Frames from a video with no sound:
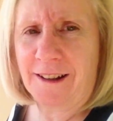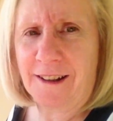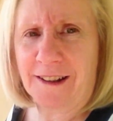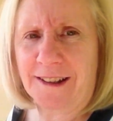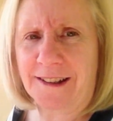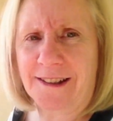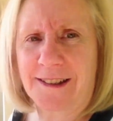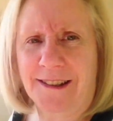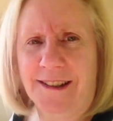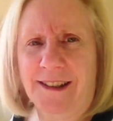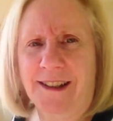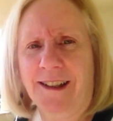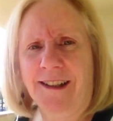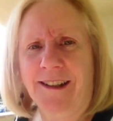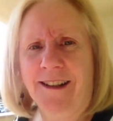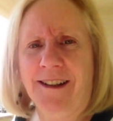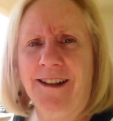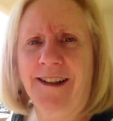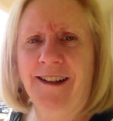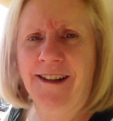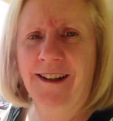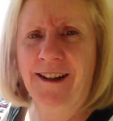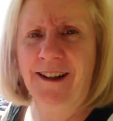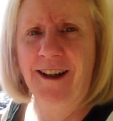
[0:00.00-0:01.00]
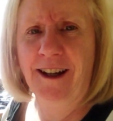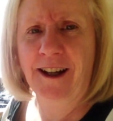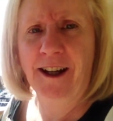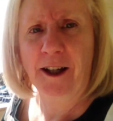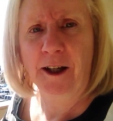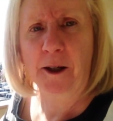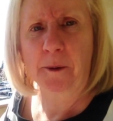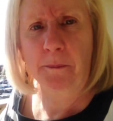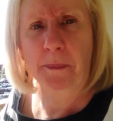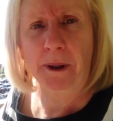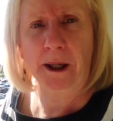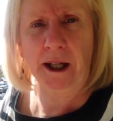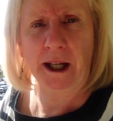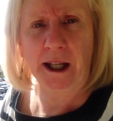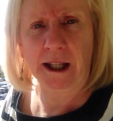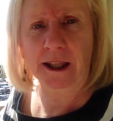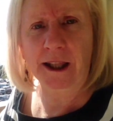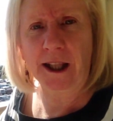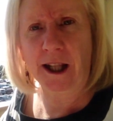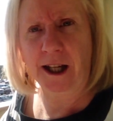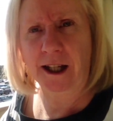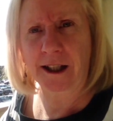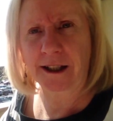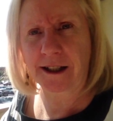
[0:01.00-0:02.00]
Let's see, parking
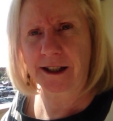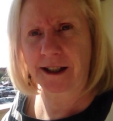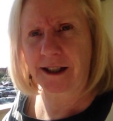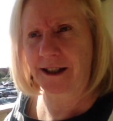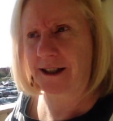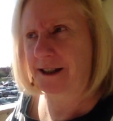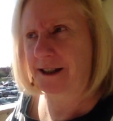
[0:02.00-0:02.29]
lot,